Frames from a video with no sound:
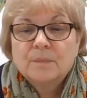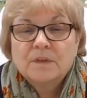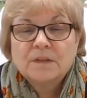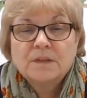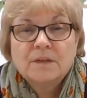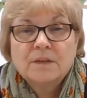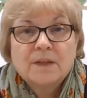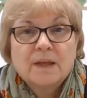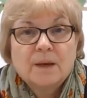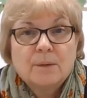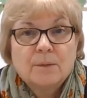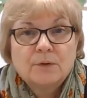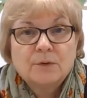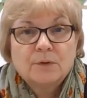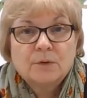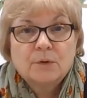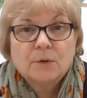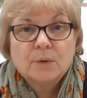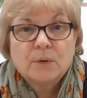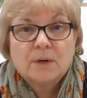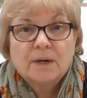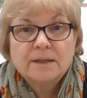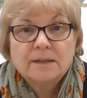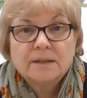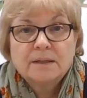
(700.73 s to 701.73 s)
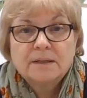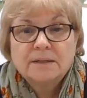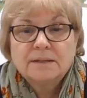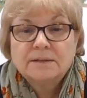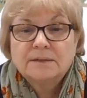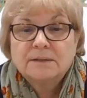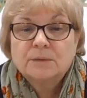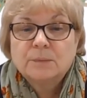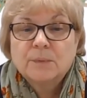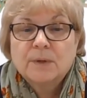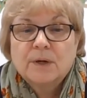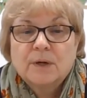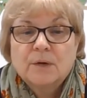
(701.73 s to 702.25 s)
So that would look quite nice
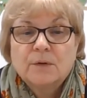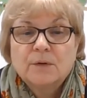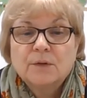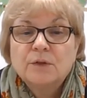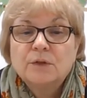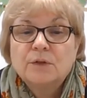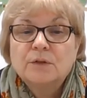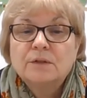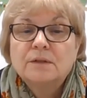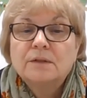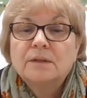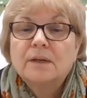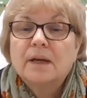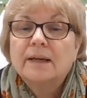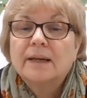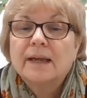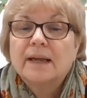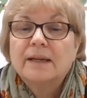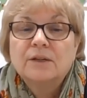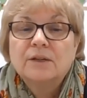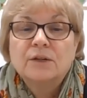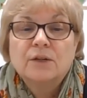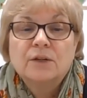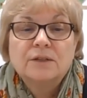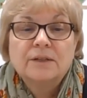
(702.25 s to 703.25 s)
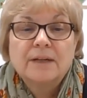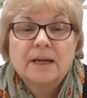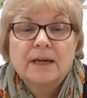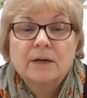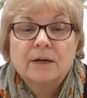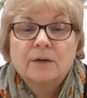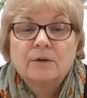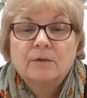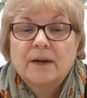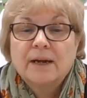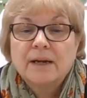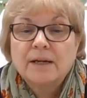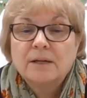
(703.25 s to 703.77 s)
as well. And you could
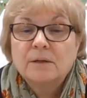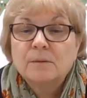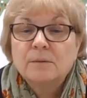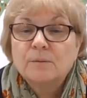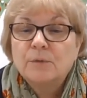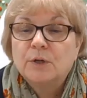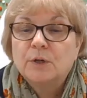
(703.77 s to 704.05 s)
decorate them.